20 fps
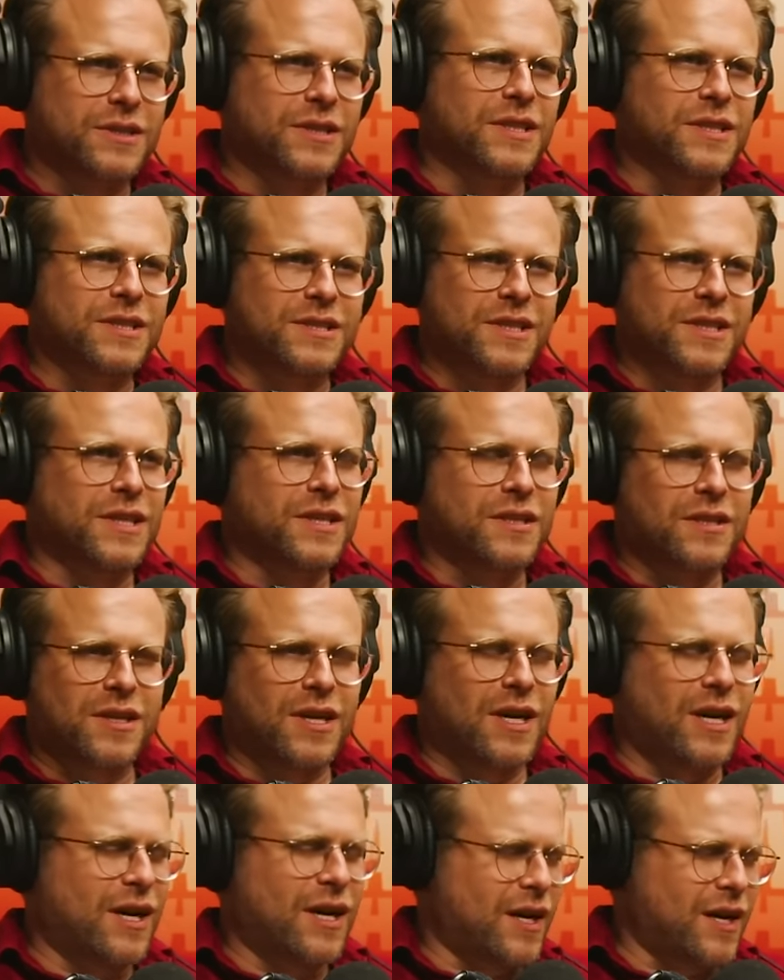Is it
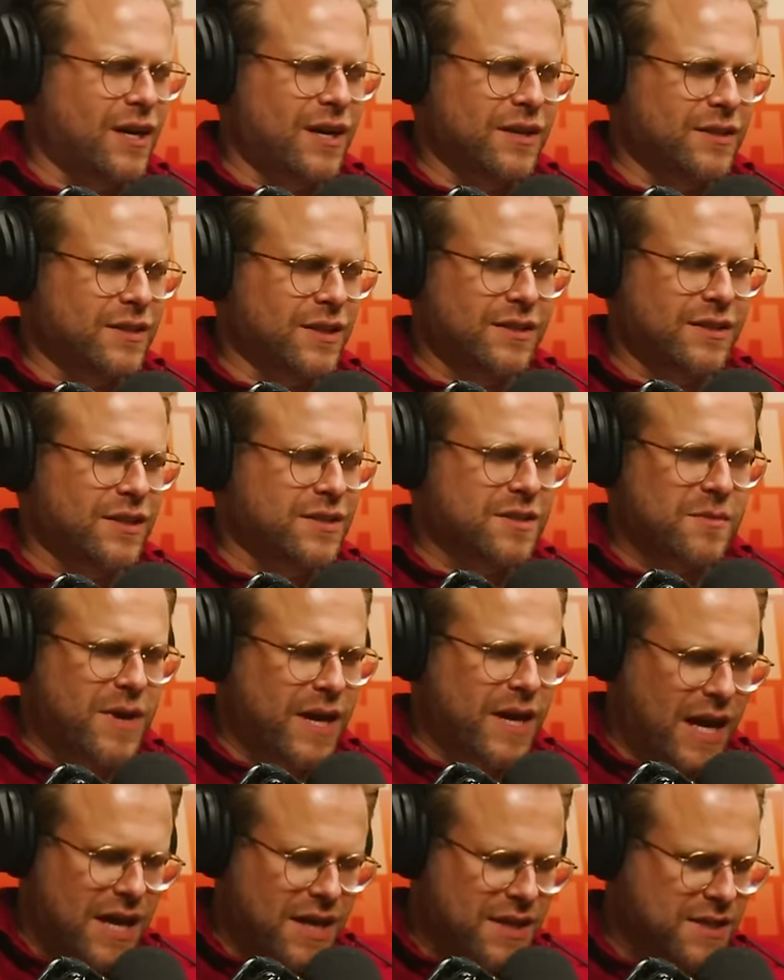uh, does it
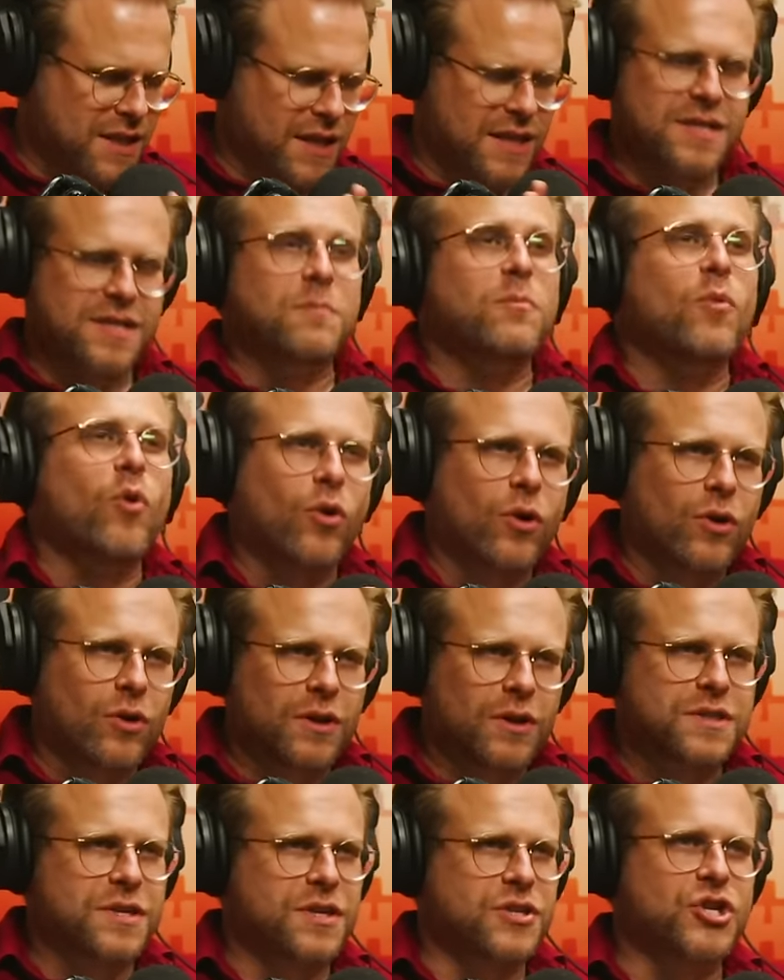make any sense? Is it
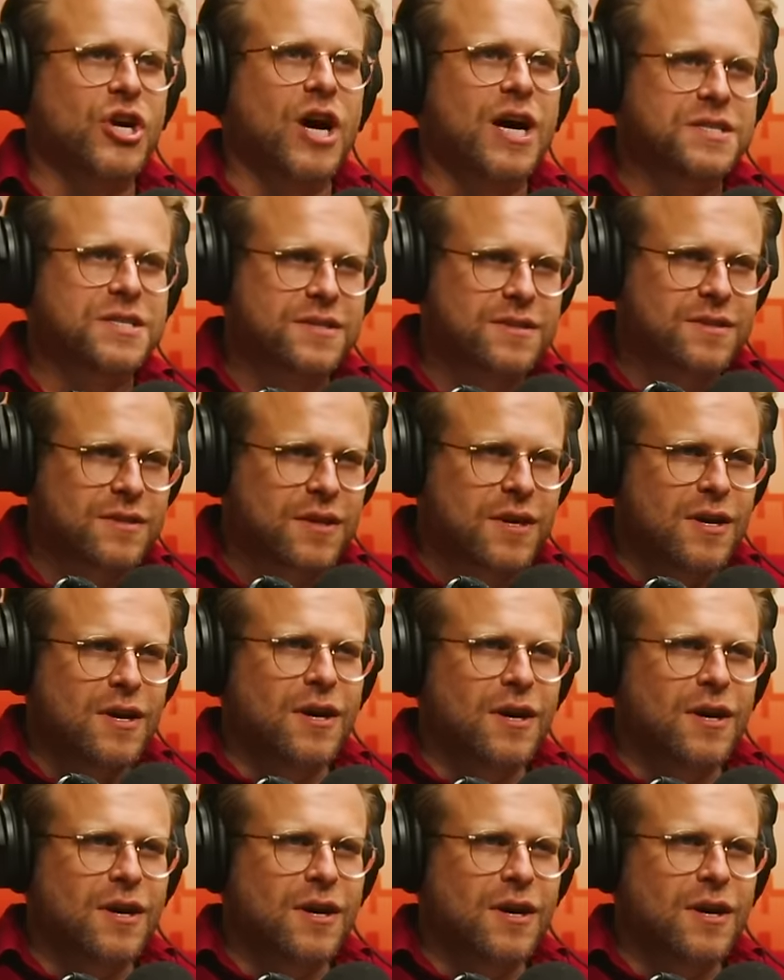moral? Is it just?